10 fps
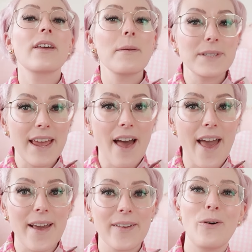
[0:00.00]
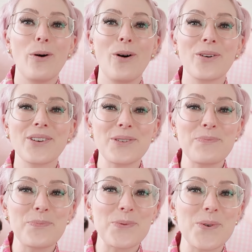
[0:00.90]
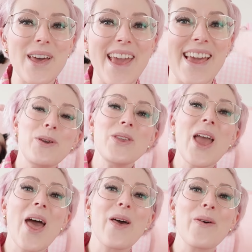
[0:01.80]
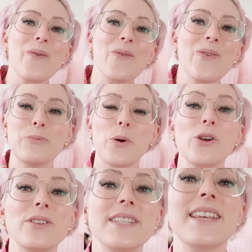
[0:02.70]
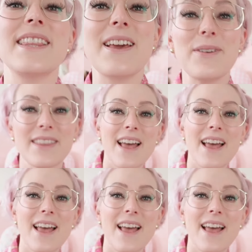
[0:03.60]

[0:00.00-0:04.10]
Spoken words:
Come say hi. Oh, good boy. Bino. Good boy, you gonna sit here with